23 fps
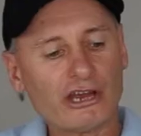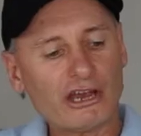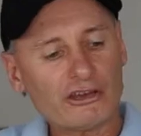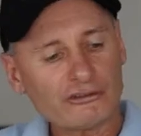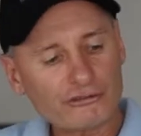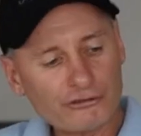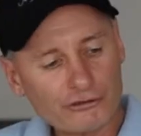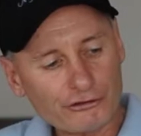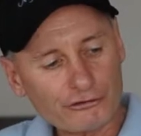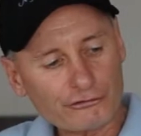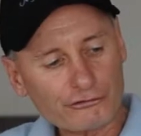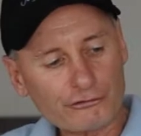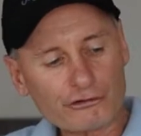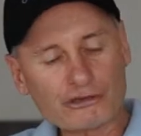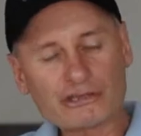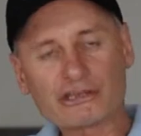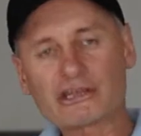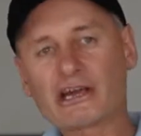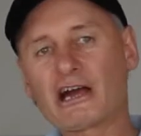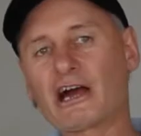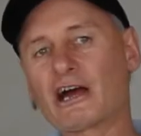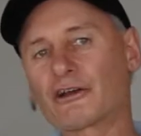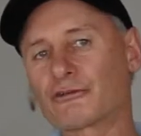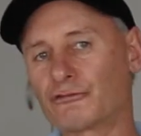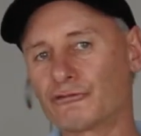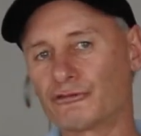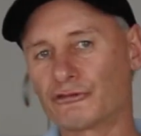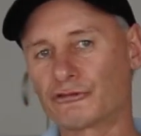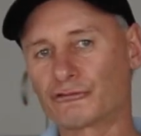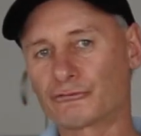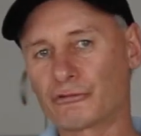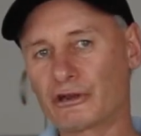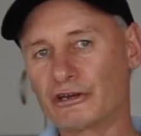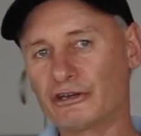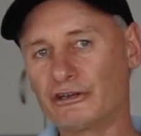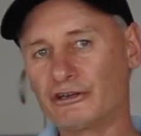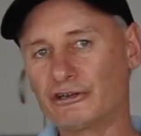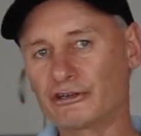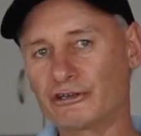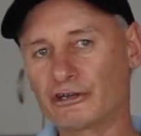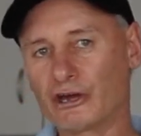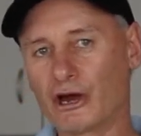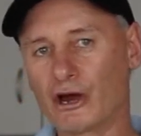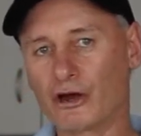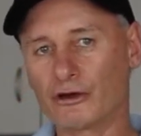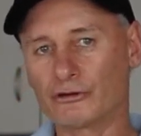here's the three cartridges ready to
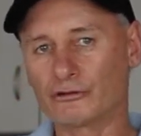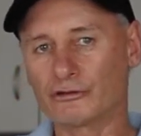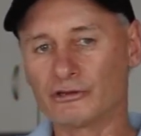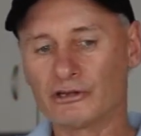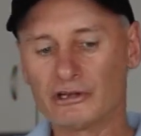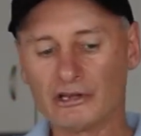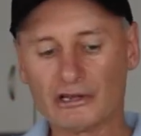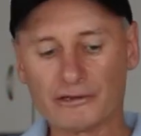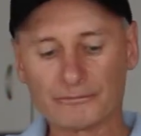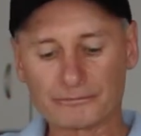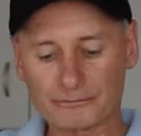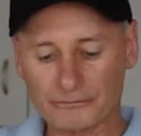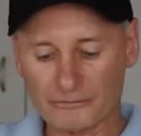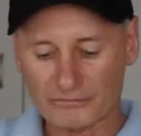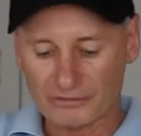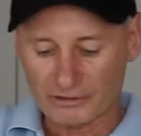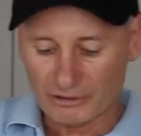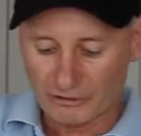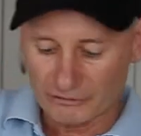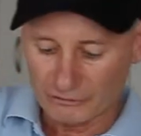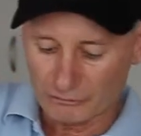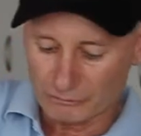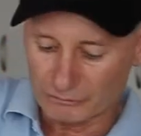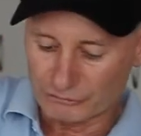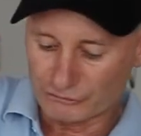go. We